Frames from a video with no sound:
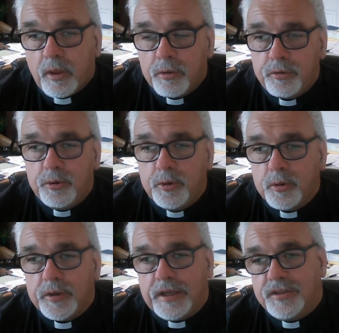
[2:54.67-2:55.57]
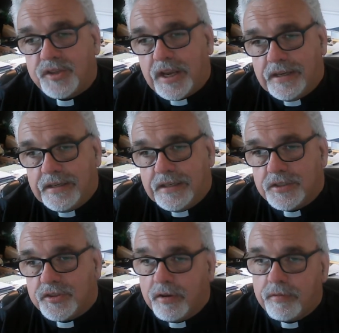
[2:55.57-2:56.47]
through Dawkins'
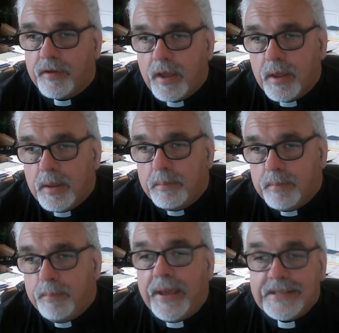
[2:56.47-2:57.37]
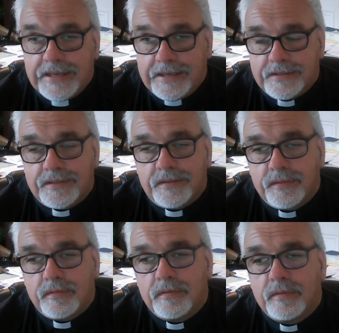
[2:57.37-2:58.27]
ideas of memetics.
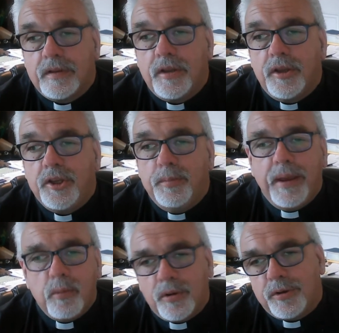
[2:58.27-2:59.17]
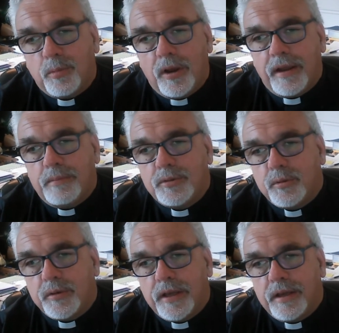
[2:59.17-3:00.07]
You may wonder why I'm
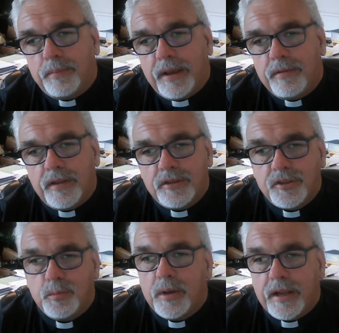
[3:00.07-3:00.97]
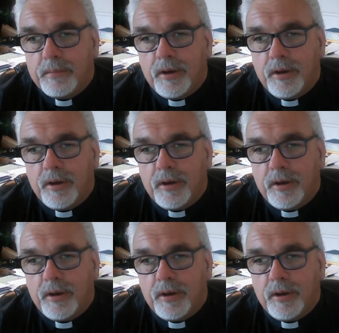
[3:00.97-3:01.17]
talking about this and when I'm